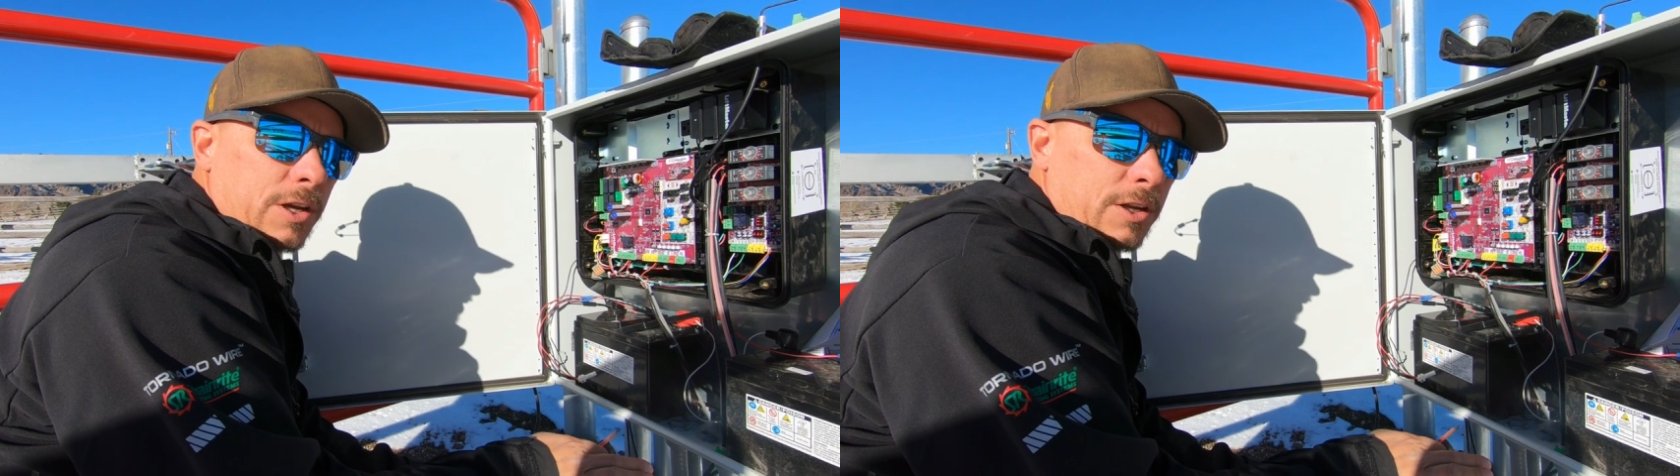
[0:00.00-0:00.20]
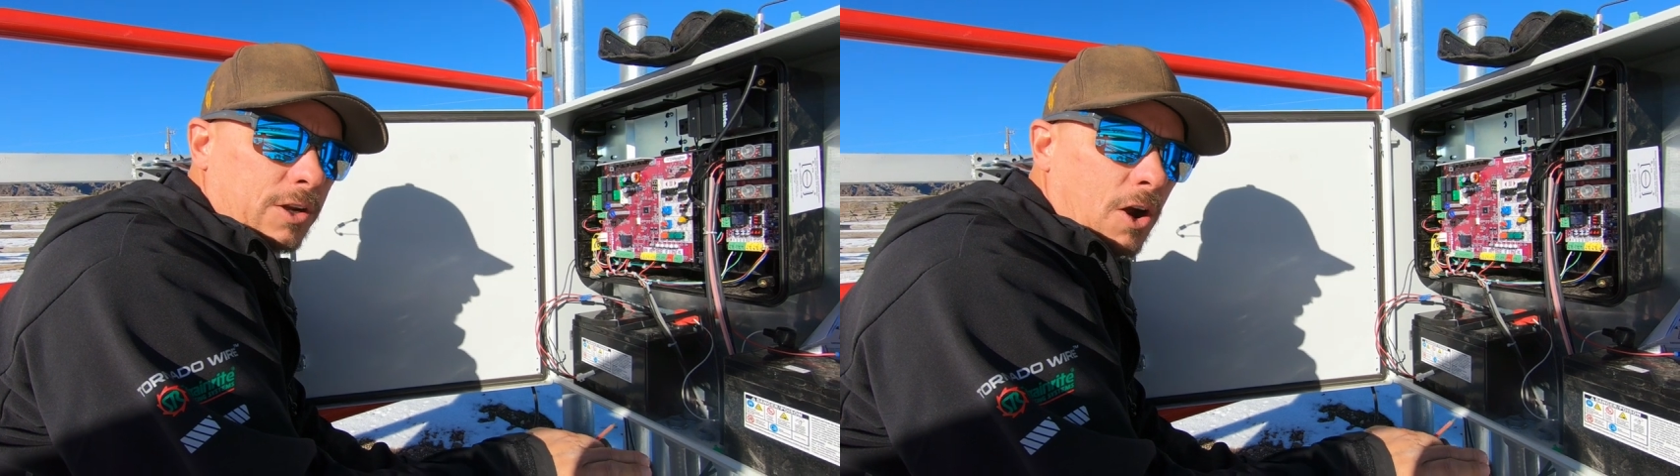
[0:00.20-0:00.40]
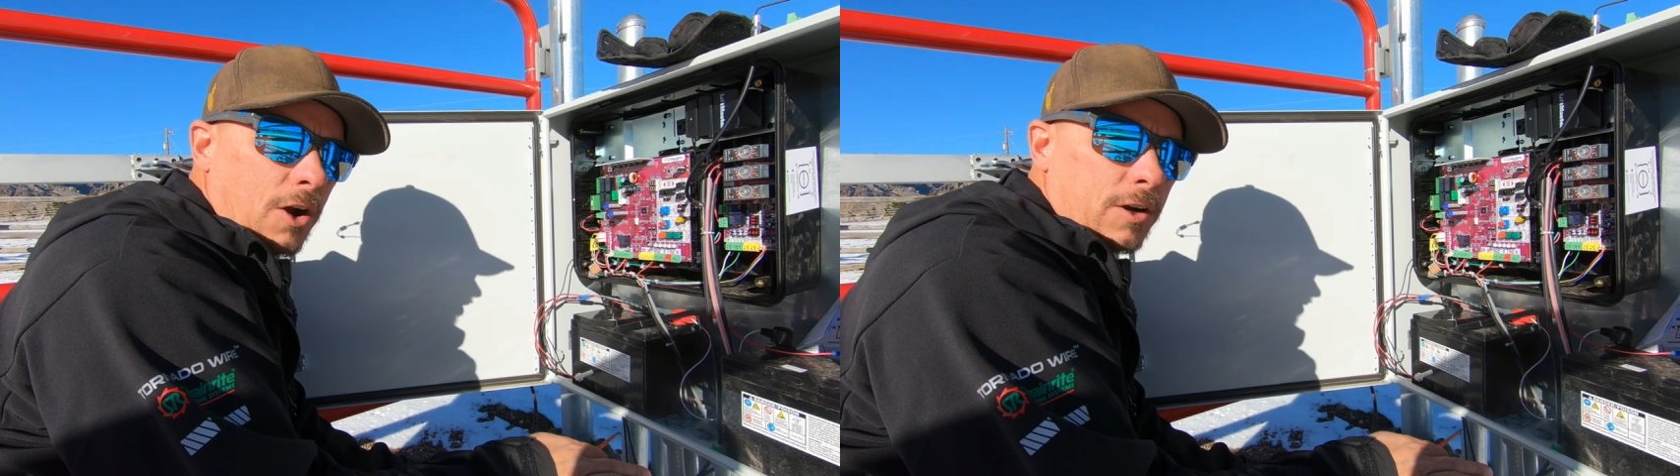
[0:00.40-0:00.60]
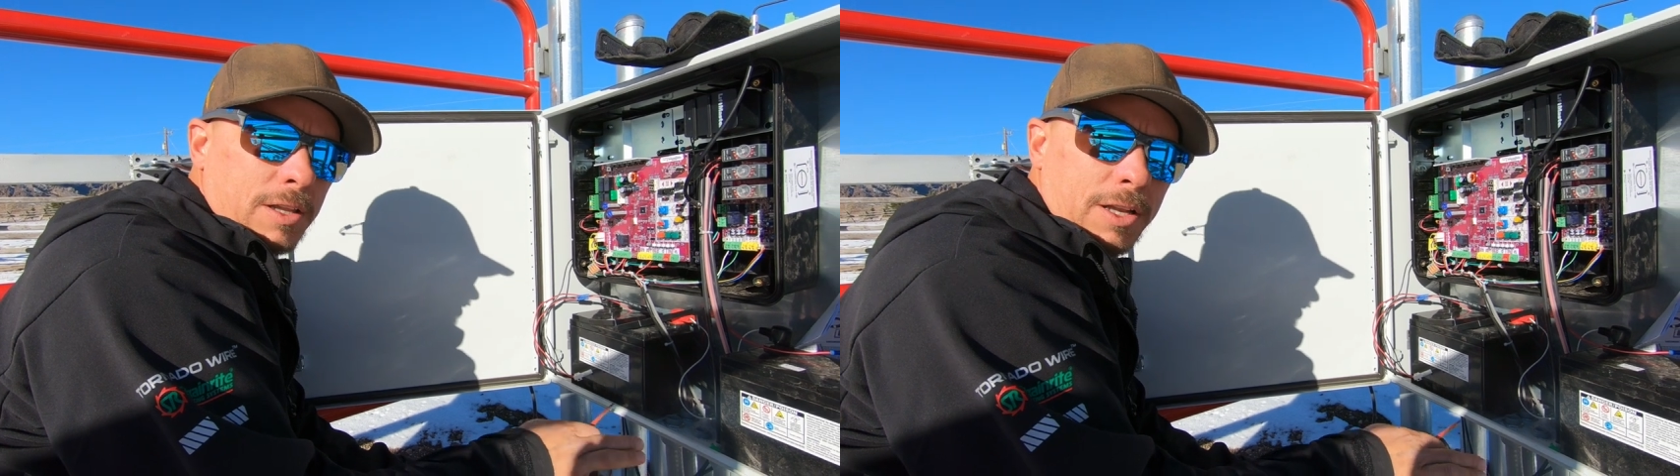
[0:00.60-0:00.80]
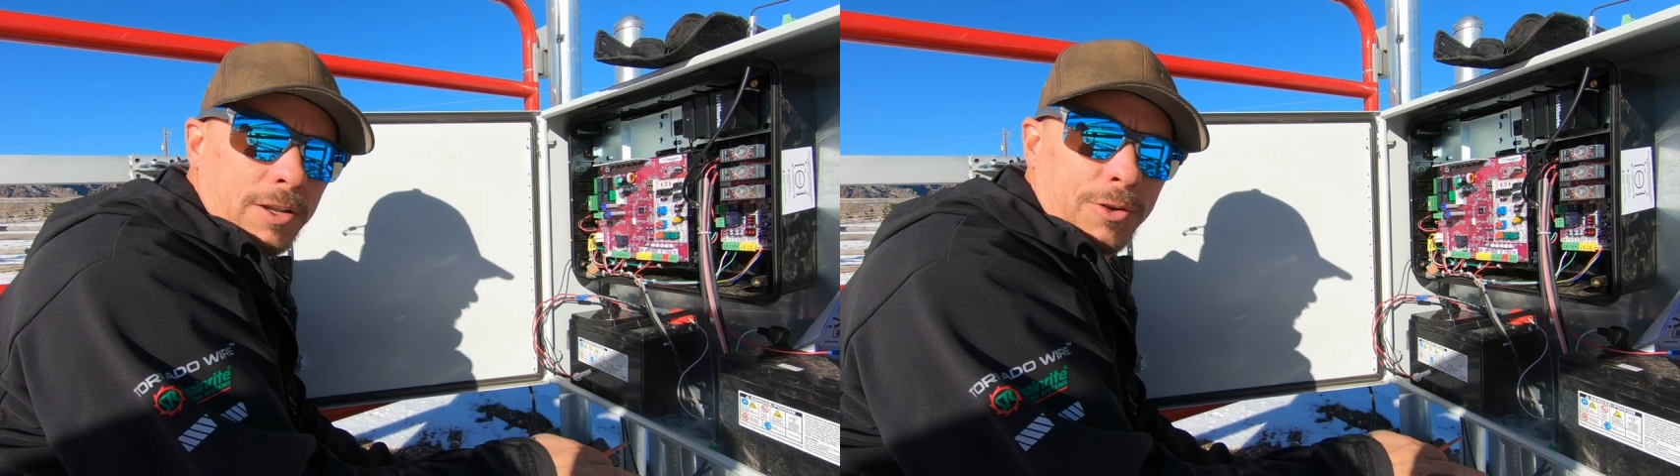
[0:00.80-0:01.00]
on a car,
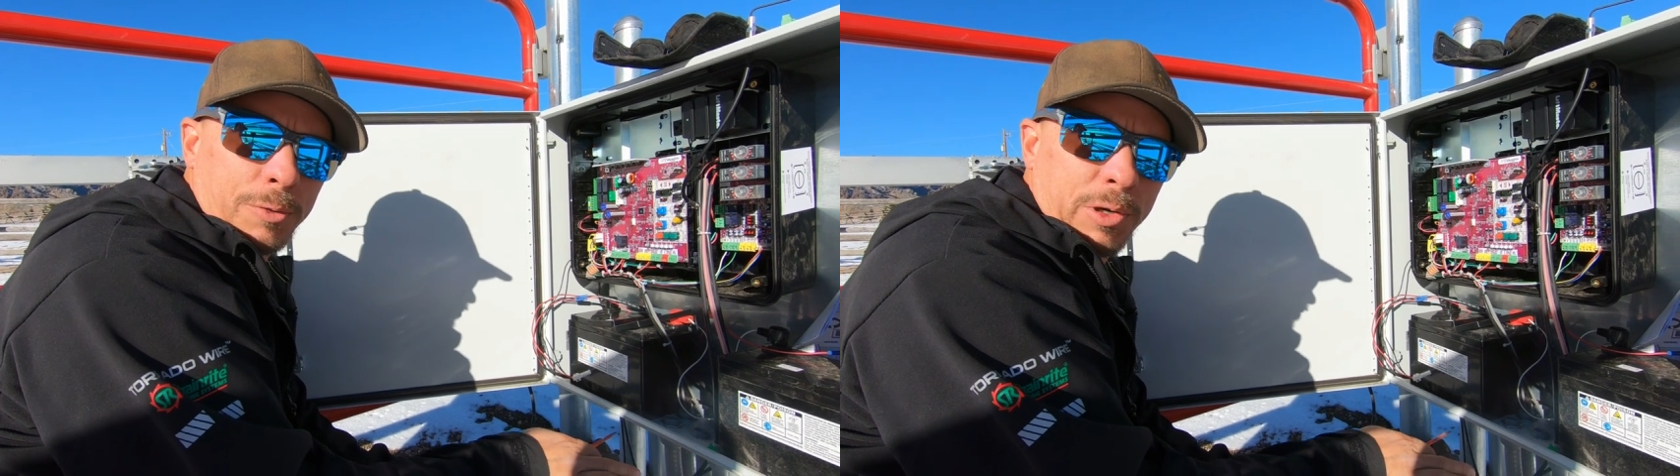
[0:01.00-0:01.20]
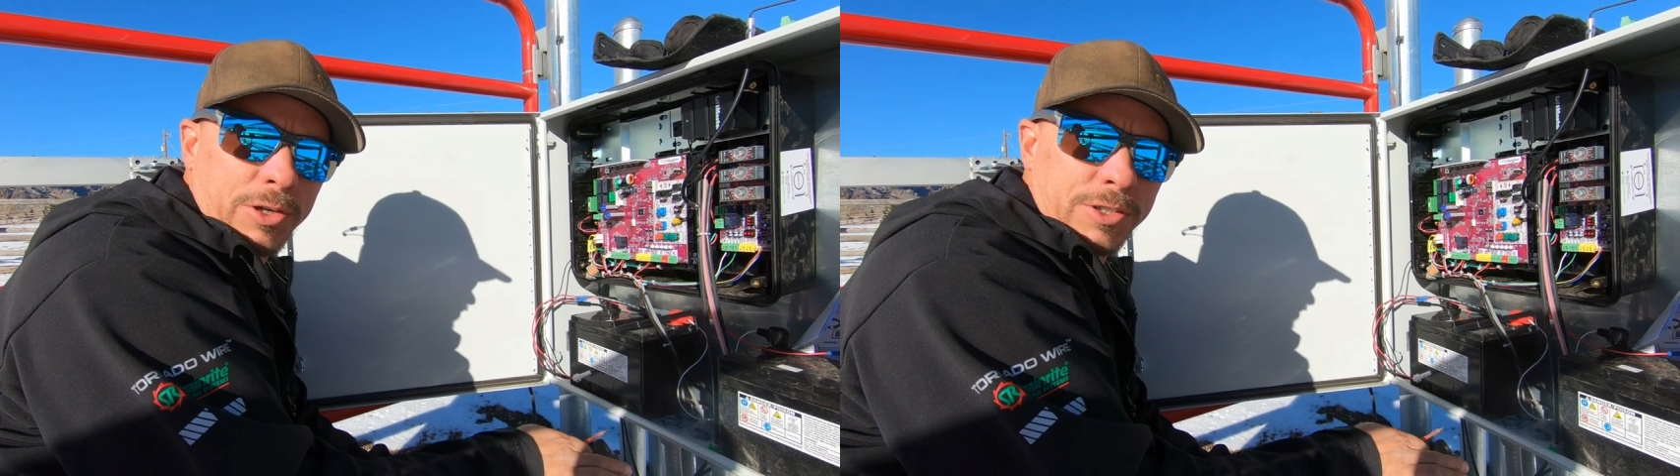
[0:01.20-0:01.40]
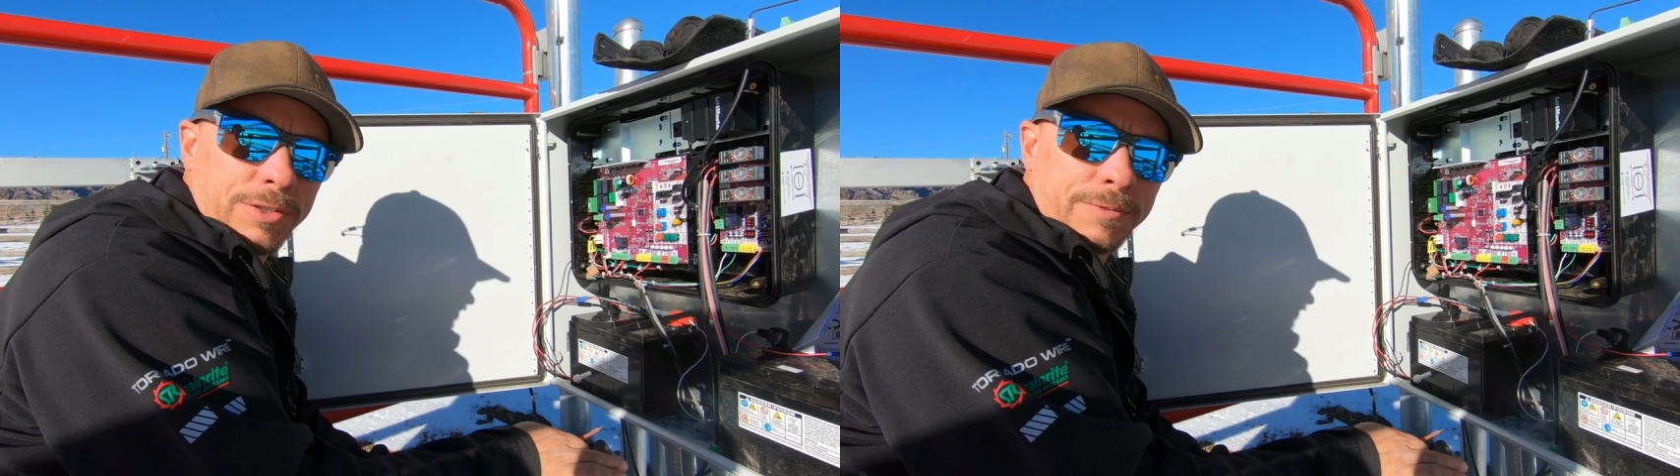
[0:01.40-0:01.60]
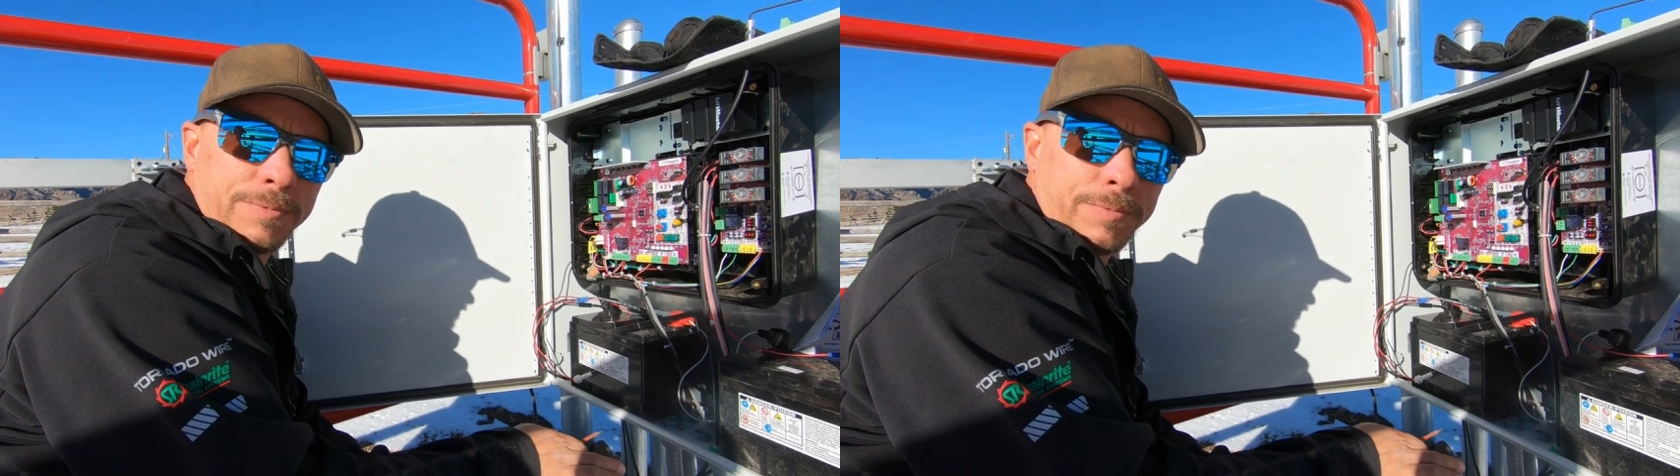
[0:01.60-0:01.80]
let alone a person.